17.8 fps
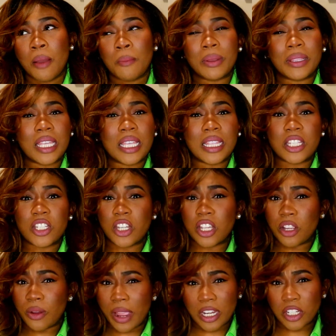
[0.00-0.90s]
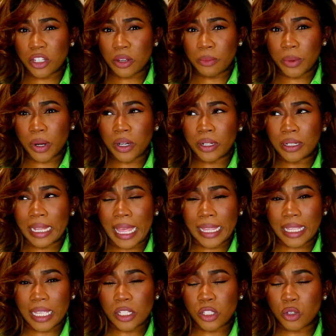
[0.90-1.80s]
But then the shit crashed and burned
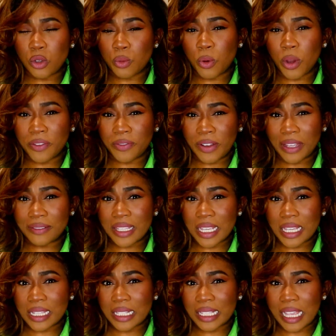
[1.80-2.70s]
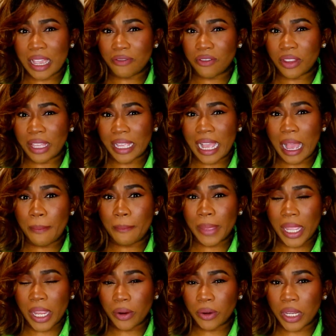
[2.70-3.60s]
like in 2.5 seconds after they got
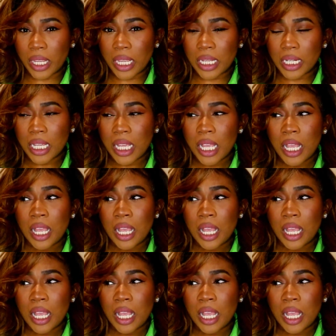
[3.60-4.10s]
married,